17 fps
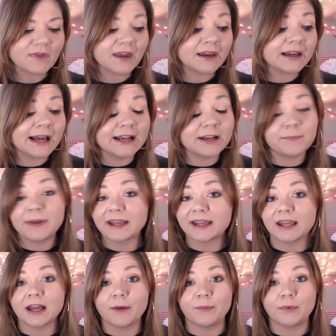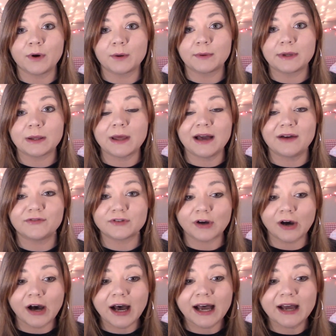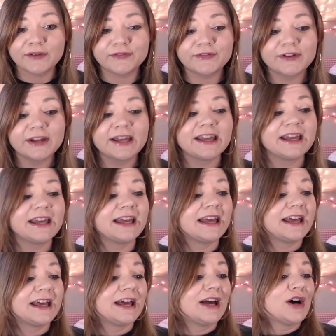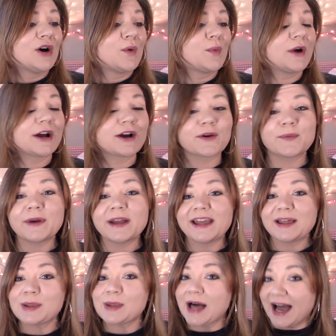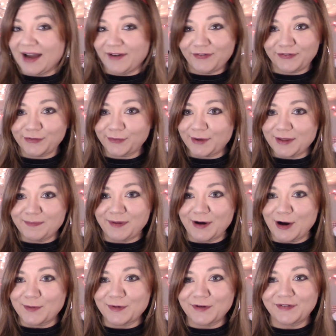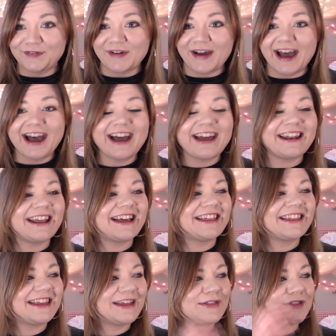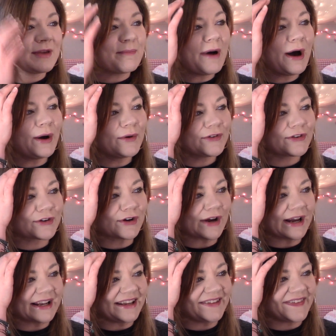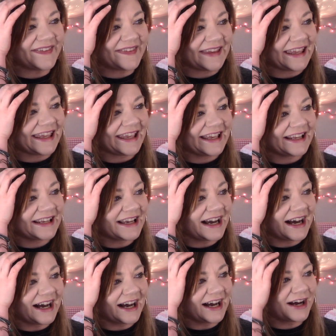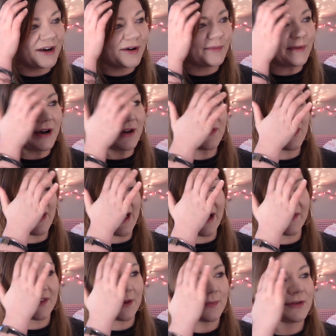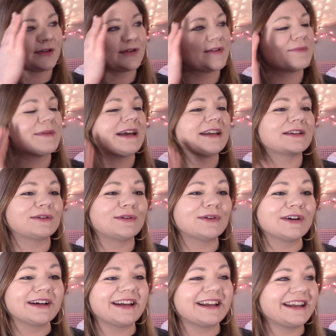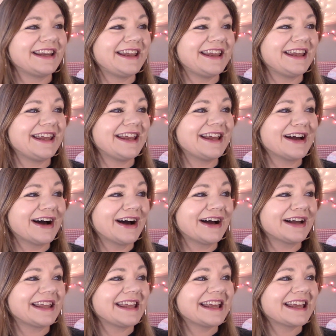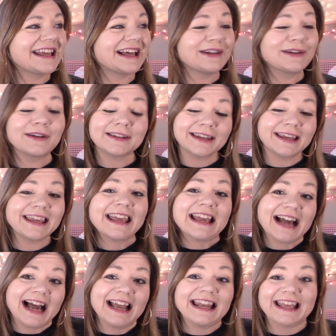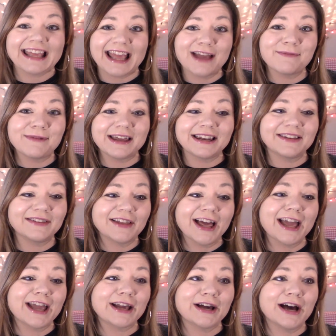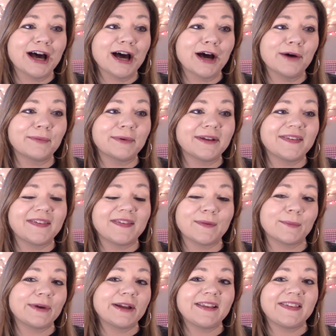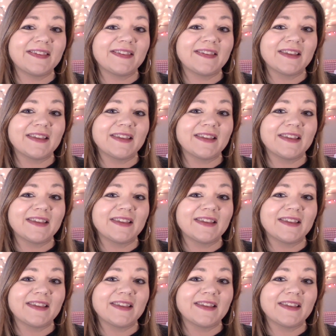kind of picking up where we left off where we left with Boba Fett at, in the post-credit scene um, of the last episode of The Mandalorian, he uh, he looked like he kind of came in and like uh, was was